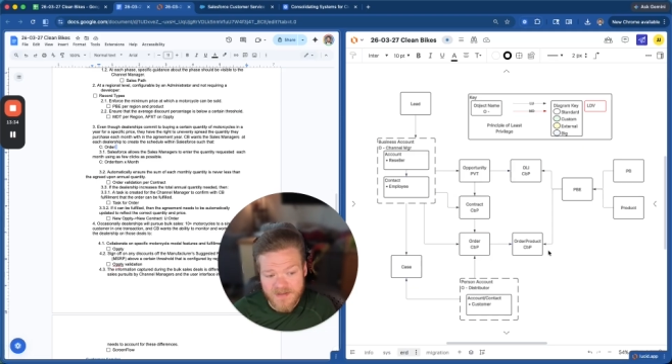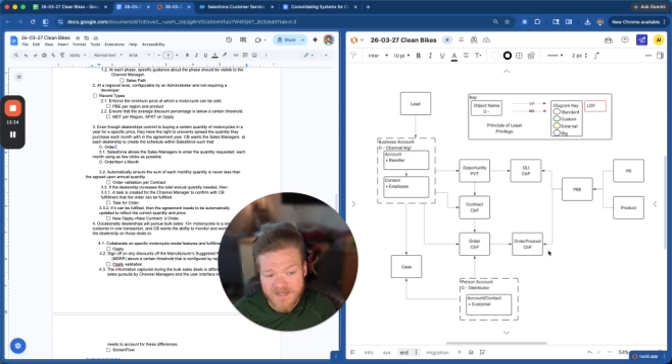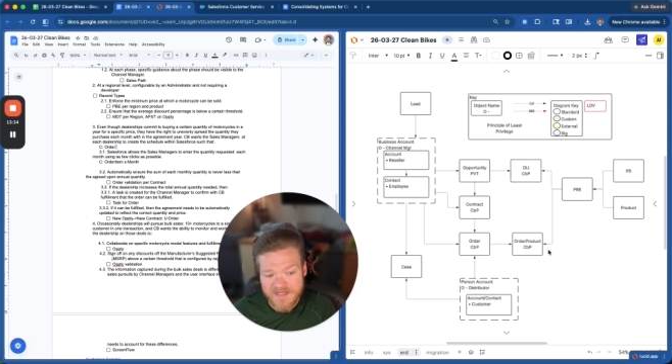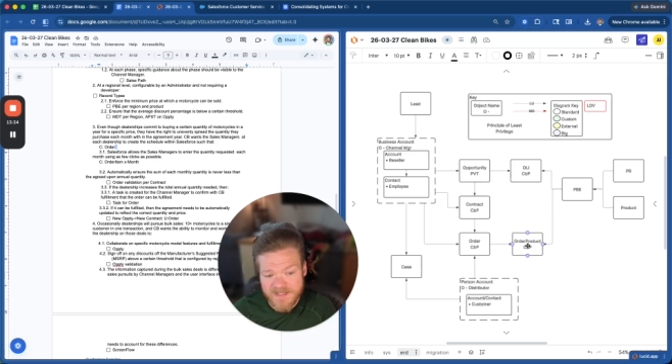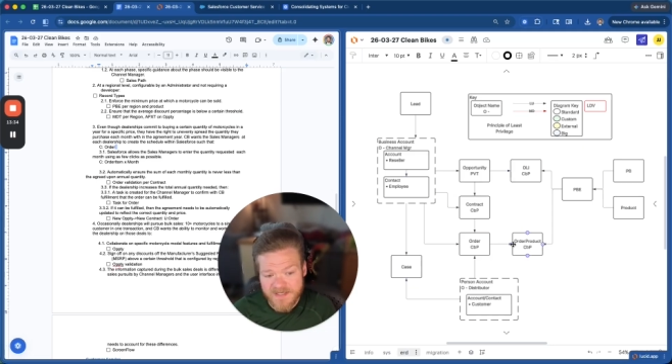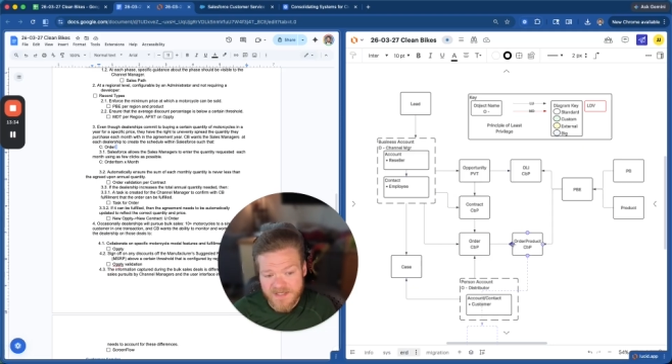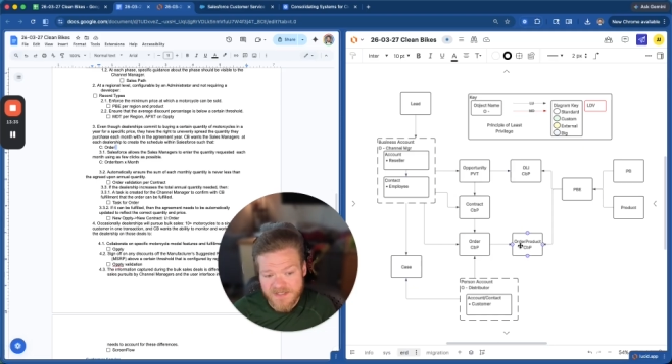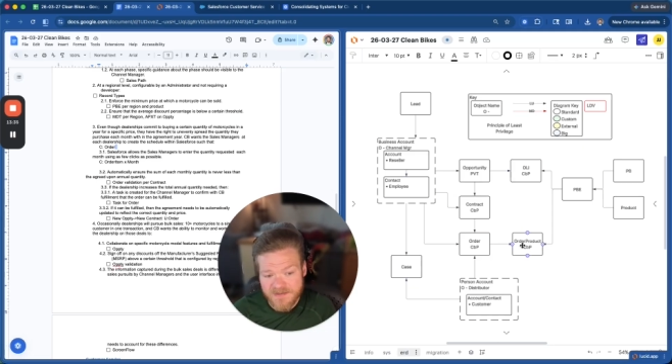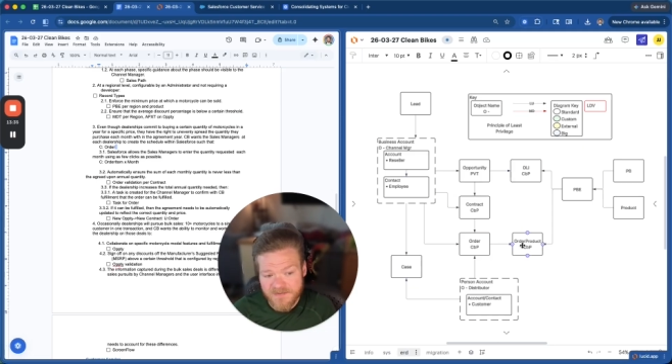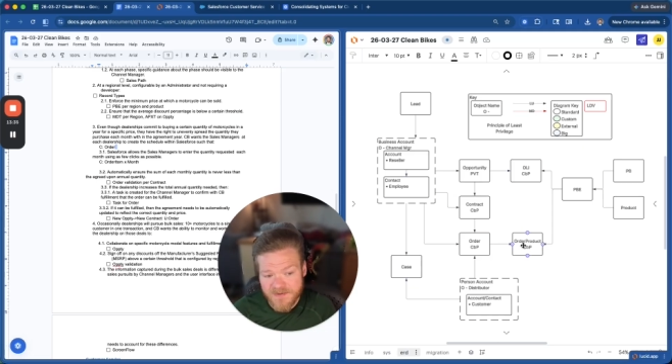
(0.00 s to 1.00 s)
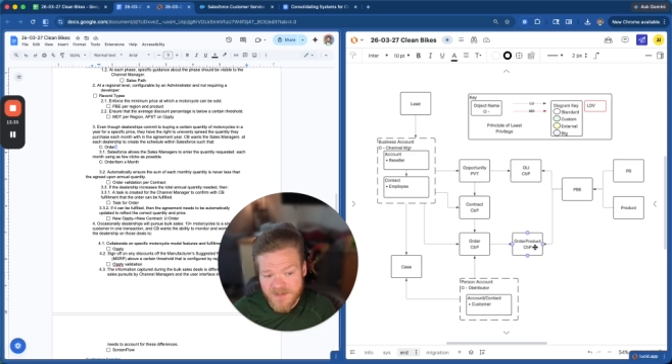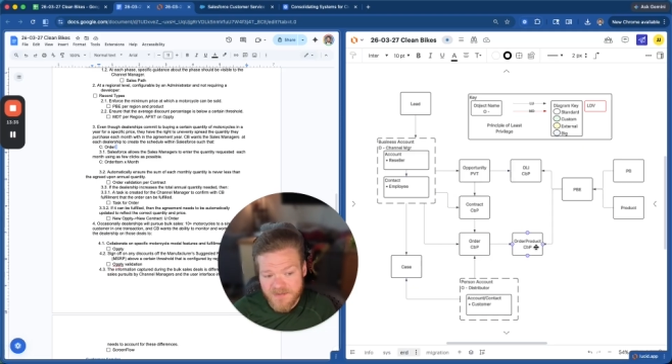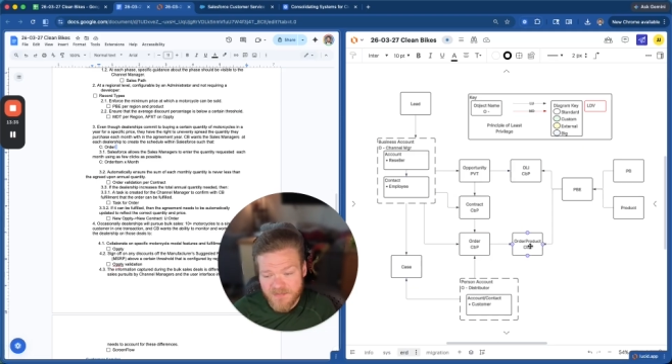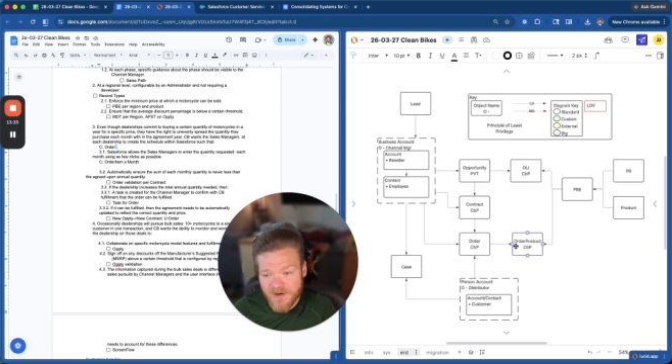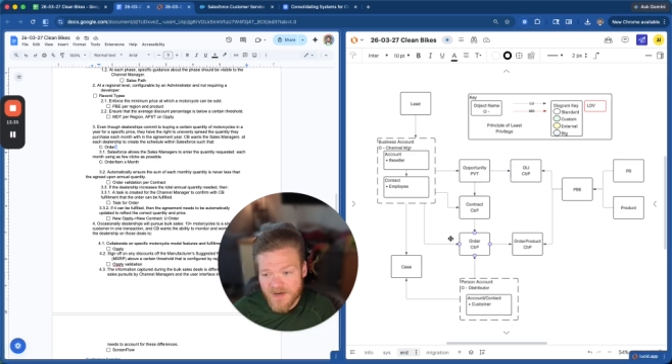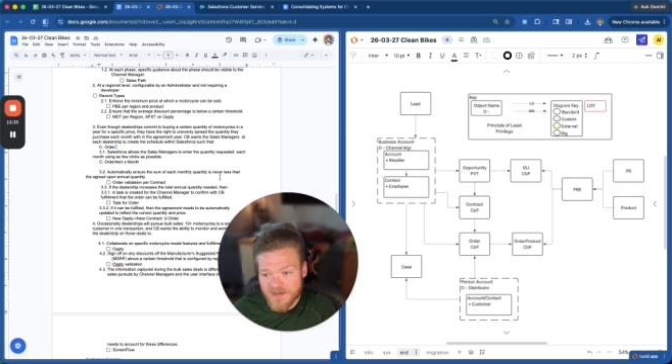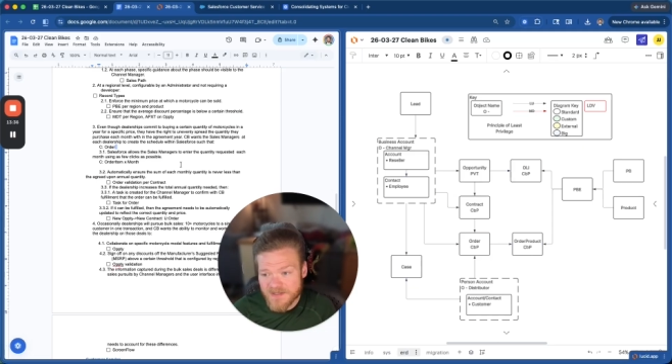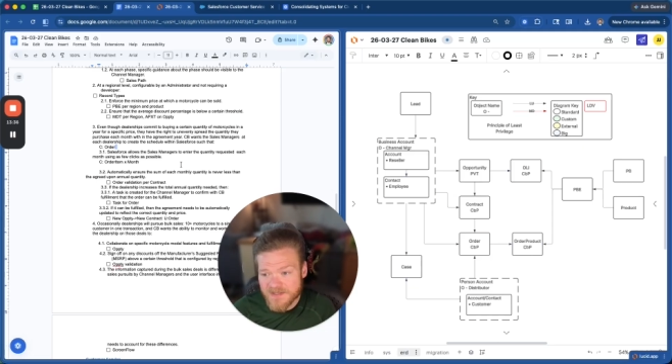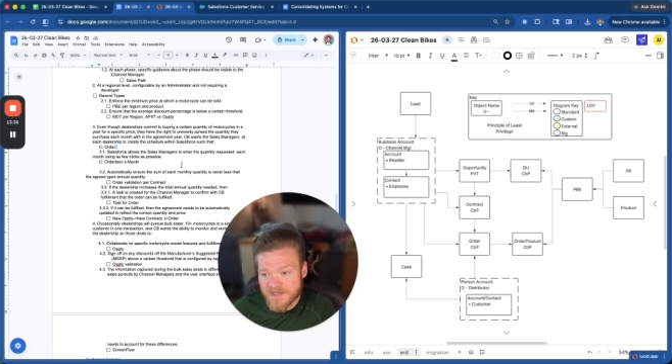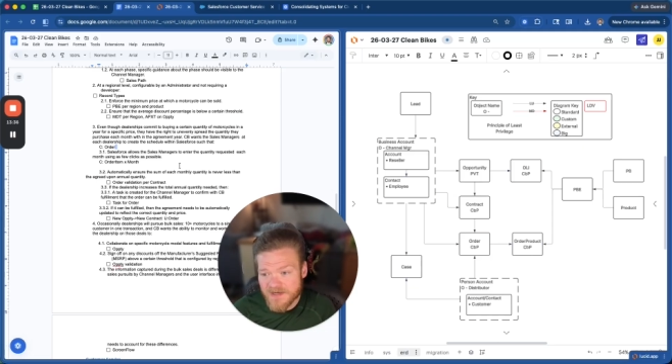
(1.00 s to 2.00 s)
designation for the product
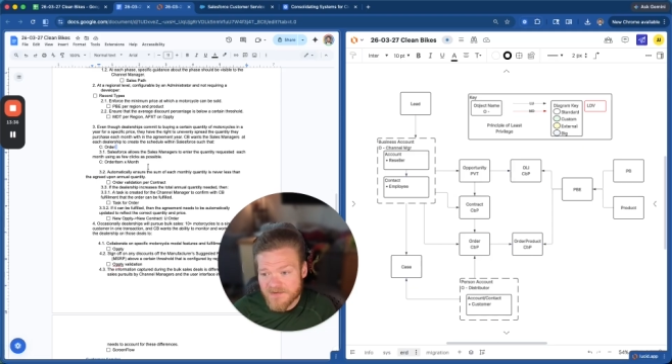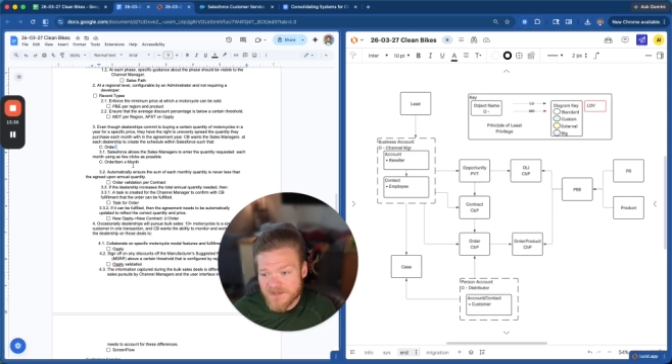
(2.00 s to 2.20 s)
itself.